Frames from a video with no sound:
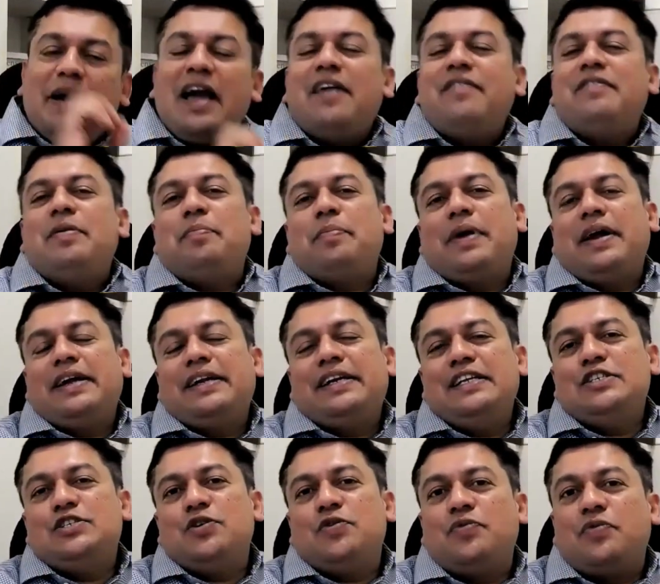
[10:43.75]
Have a
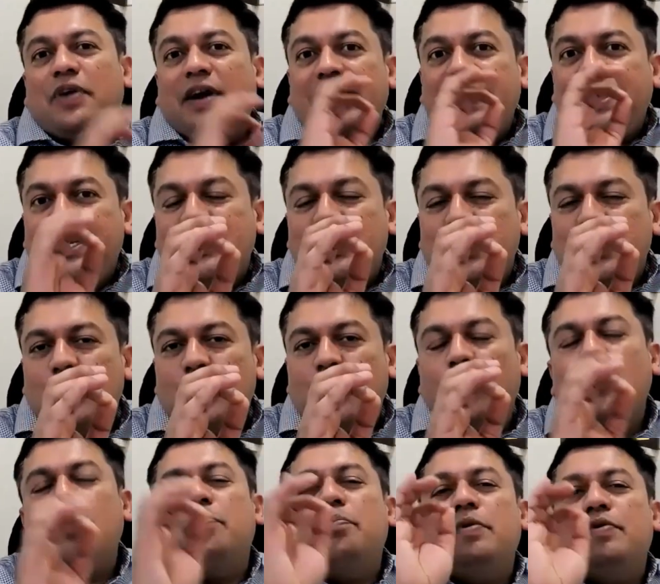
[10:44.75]
practice of writing a
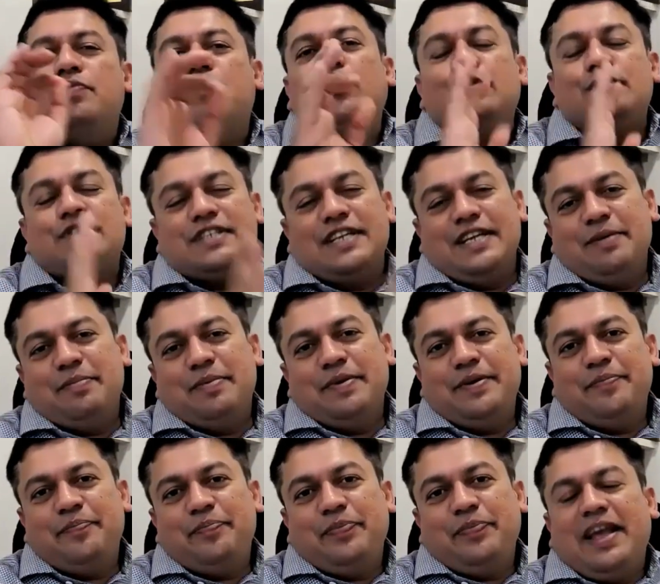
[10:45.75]
goal before sleep,
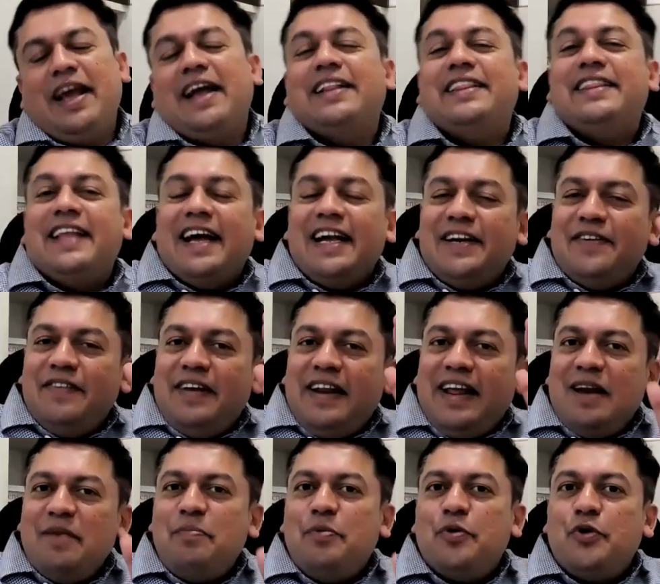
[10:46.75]
and that
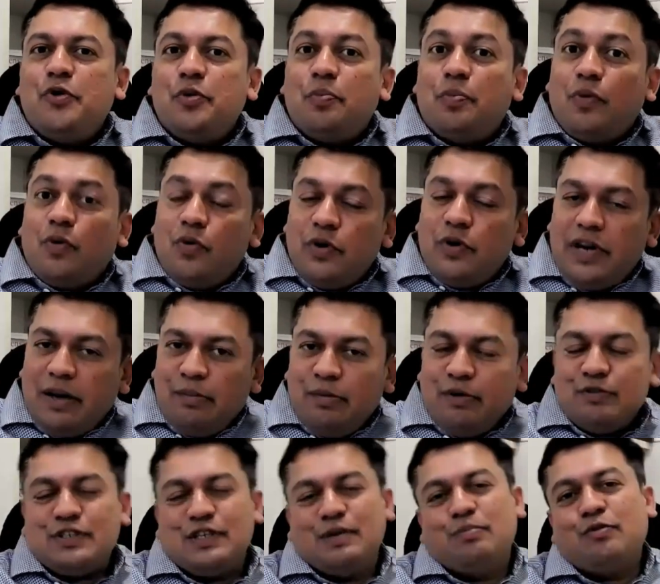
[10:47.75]
will help you to
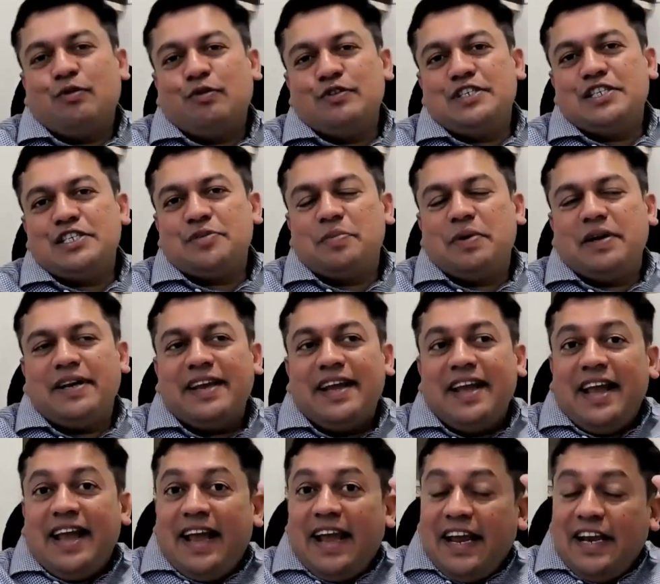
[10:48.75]
program your subconscious
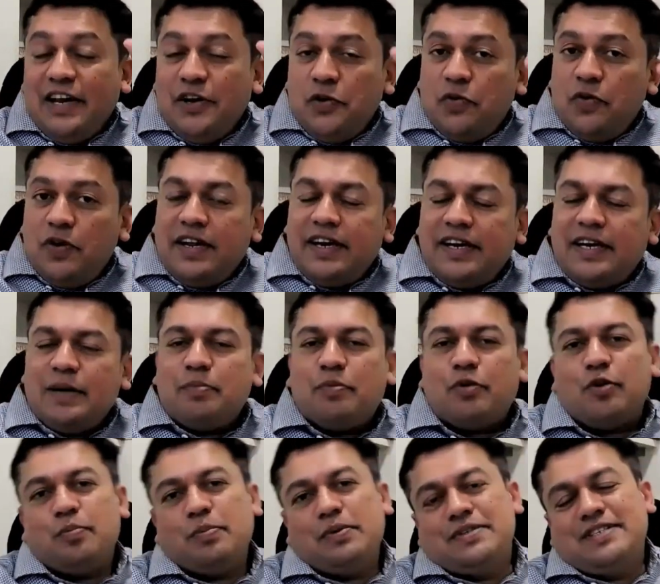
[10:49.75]
mind, and you will get a
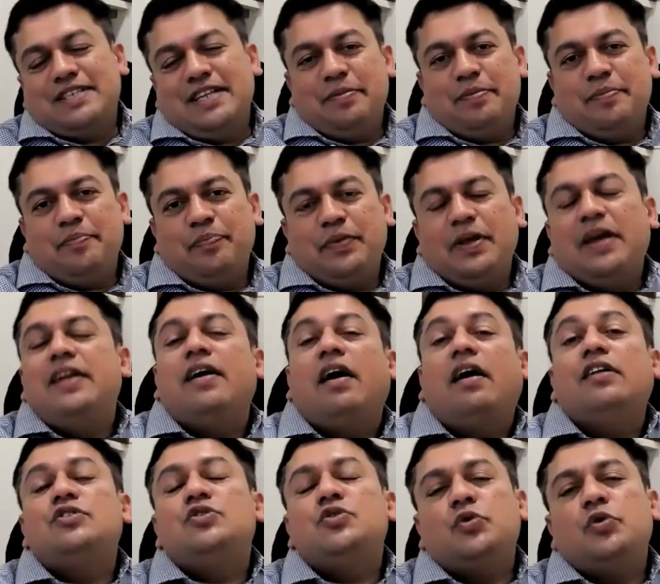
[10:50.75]
proper sleep. And
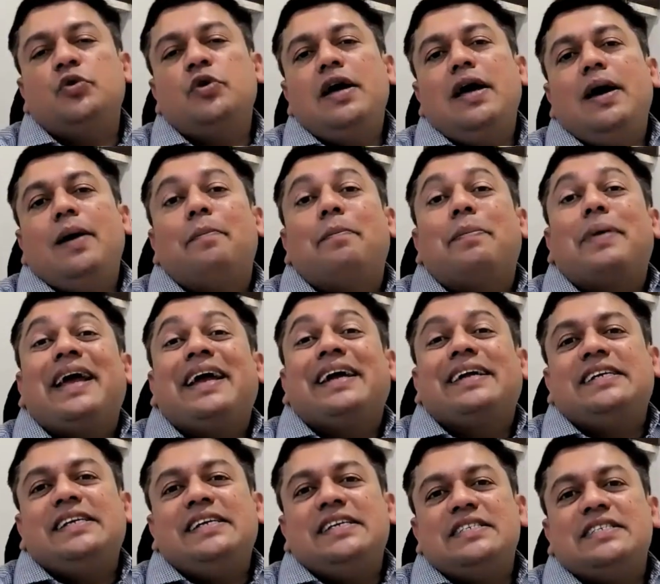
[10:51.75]
also
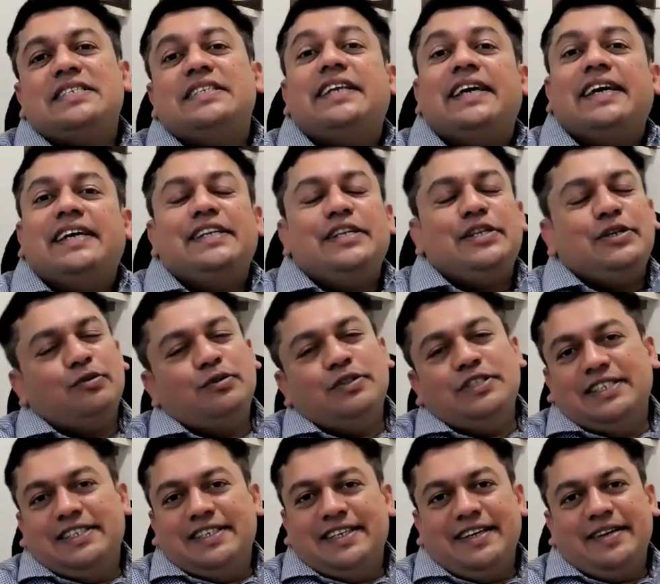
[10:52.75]
practice
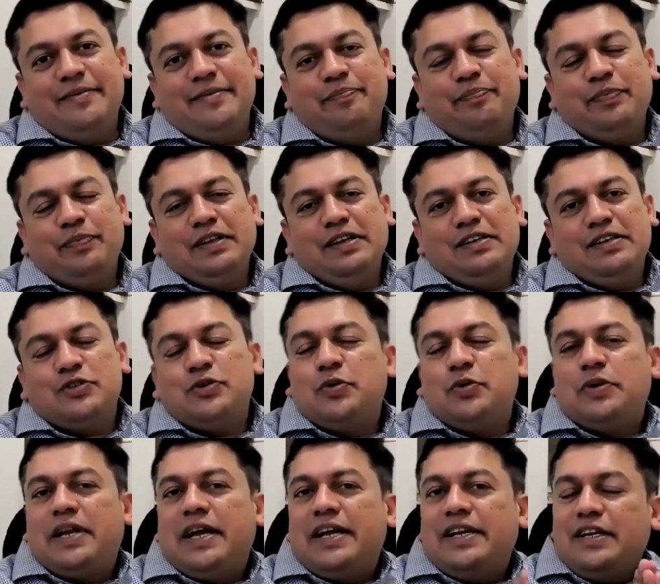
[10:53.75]
gratitude journal.
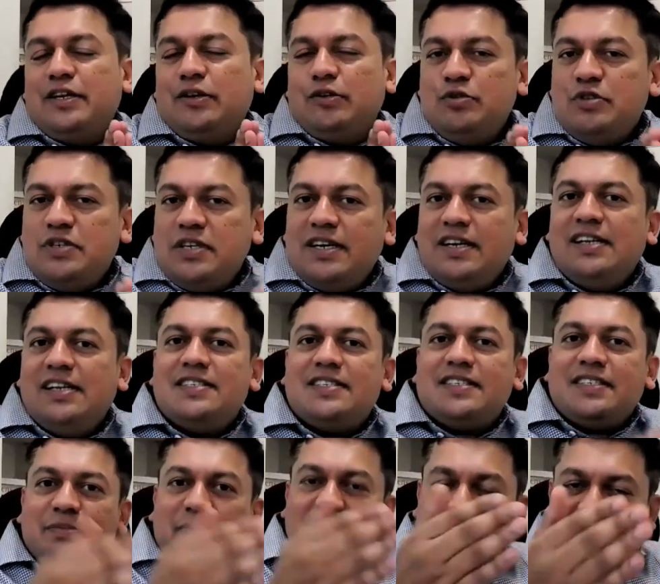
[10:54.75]
So gratitude journal
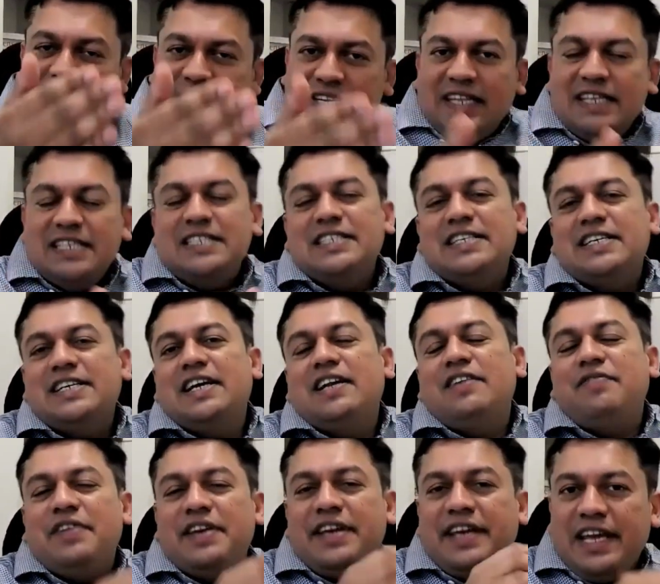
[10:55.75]
is basically a
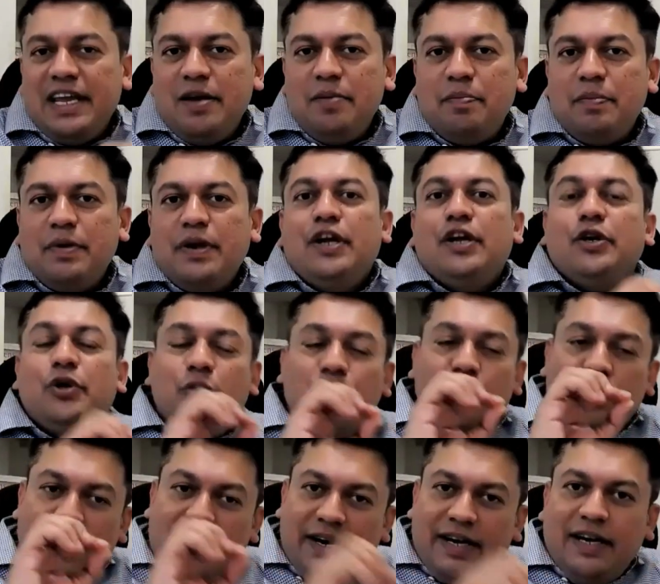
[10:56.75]
journal we keep
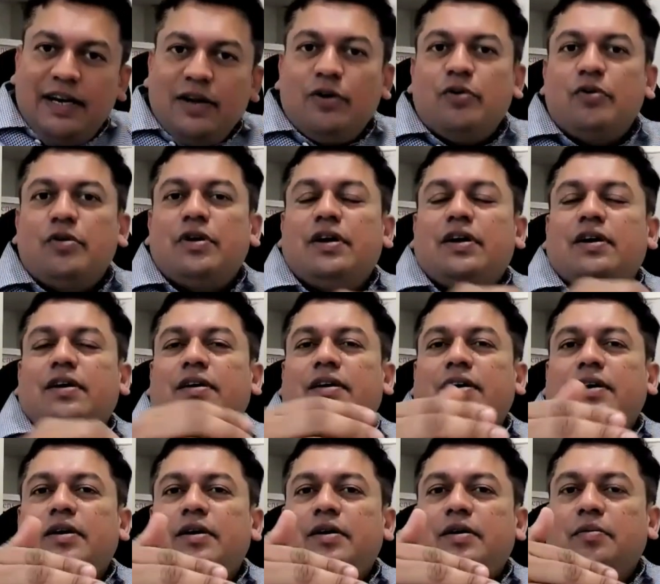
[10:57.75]
to write down
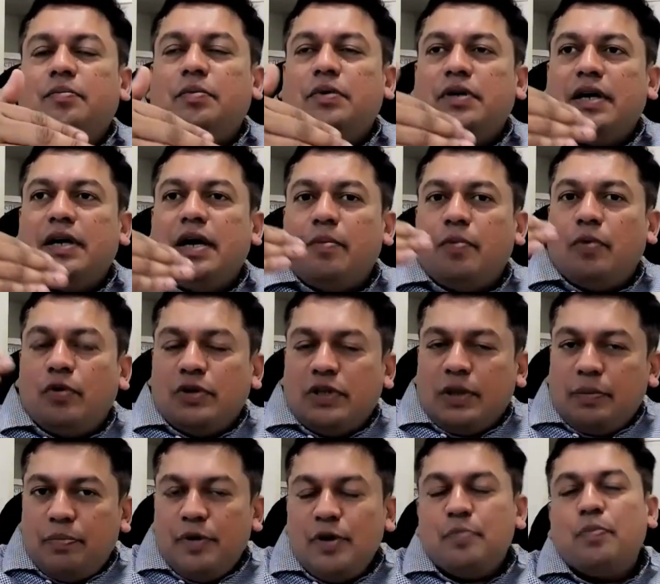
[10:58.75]
about
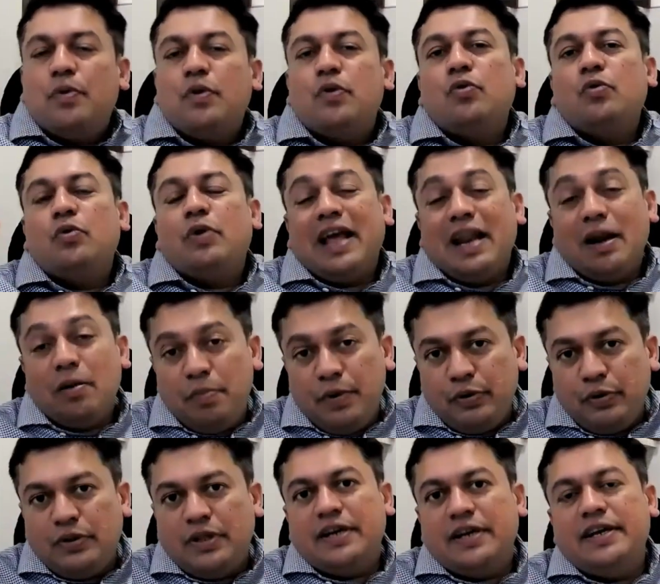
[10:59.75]
the people who helped
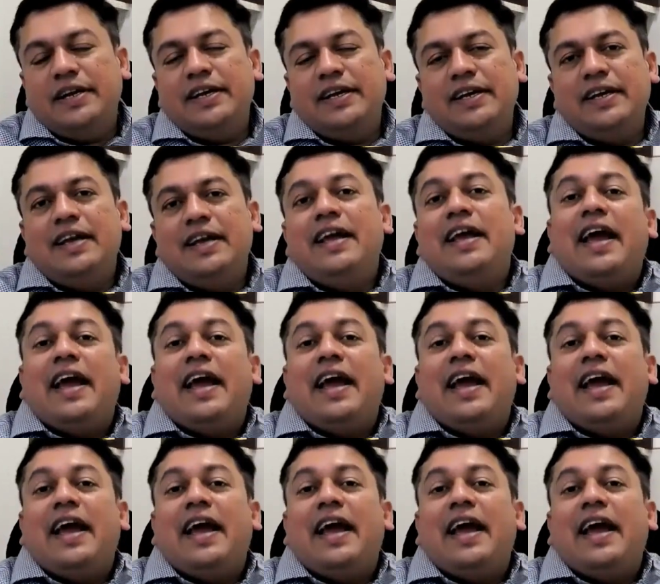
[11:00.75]
you that day